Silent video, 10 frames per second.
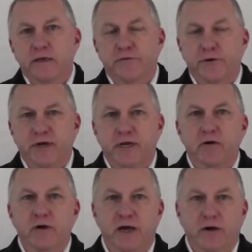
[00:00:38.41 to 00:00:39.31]
if you're in
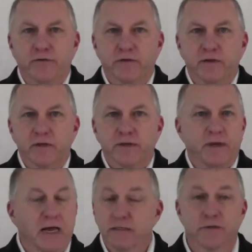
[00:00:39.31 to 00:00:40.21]
ill health,
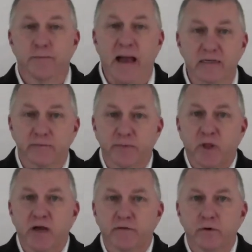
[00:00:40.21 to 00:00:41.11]
not to the maximum
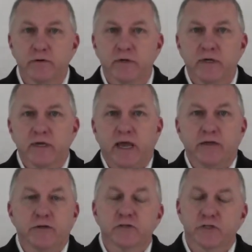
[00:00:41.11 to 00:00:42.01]
level.
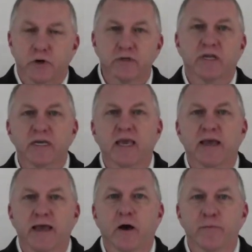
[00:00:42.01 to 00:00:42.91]
And you certainly
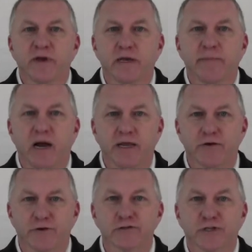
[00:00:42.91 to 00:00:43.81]
can't help anybody
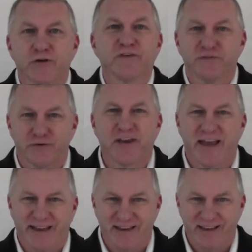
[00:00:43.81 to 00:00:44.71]
or yourself if you're
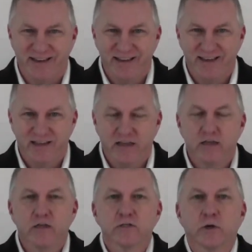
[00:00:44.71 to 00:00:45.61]
dead.
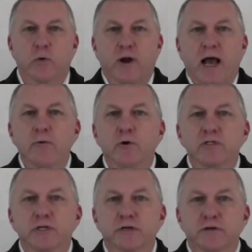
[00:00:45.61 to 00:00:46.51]
So what I
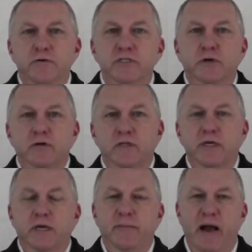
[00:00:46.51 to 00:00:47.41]
want you to do is start
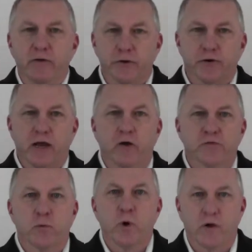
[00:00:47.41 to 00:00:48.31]
thinking about your
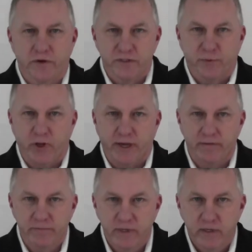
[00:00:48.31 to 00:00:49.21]
health and wellness
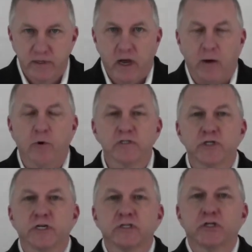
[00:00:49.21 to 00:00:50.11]
plan. I
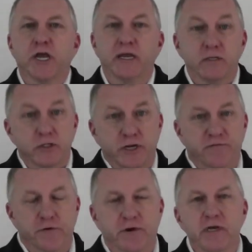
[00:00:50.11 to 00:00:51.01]
want you to change
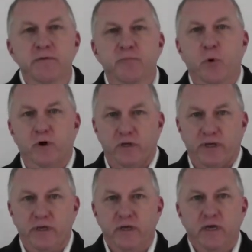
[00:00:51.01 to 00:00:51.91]
if you're eating
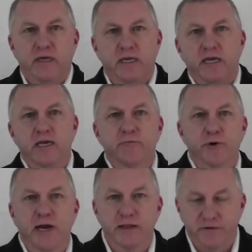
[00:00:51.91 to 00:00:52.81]
poorly and getting
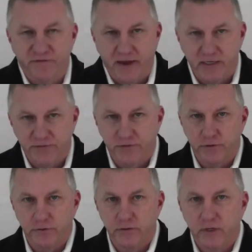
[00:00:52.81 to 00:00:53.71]
rid of the fast
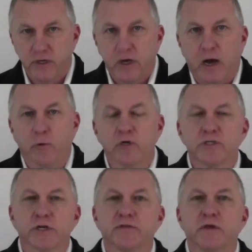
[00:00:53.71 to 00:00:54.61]
food. I
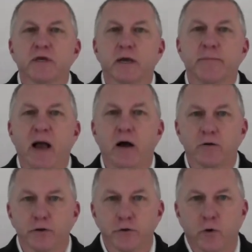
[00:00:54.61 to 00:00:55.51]
want you to think
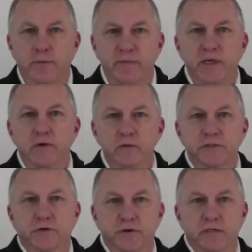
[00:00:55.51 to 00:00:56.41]
about your
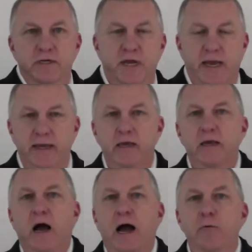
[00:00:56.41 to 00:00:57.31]
meals during the day.
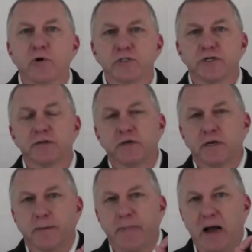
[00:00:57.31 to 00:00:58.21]
I want you to
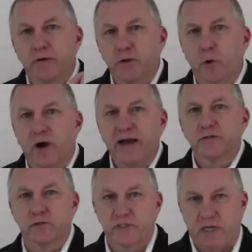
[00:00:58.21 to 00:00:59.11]
think about your
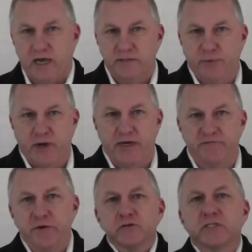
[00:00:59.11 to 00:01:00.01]
exercise plan.
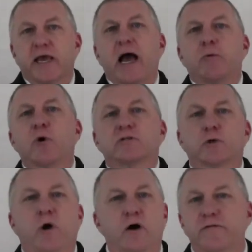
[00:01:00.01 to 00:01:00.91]
If you say, I work
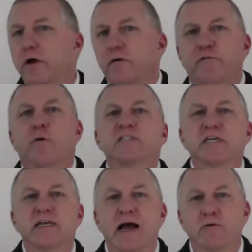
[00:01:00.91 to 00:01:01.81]
12,
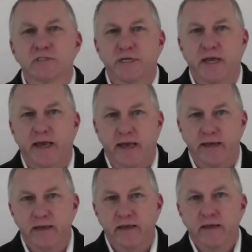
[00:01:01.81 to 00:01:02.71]
14 hours a
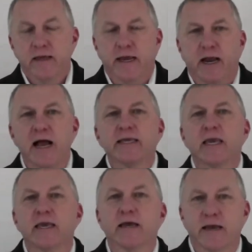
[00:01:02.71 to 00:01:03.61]
day and I
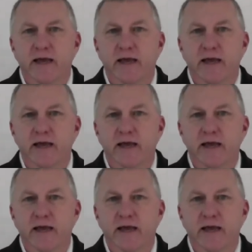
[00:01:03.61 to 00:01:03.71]
can't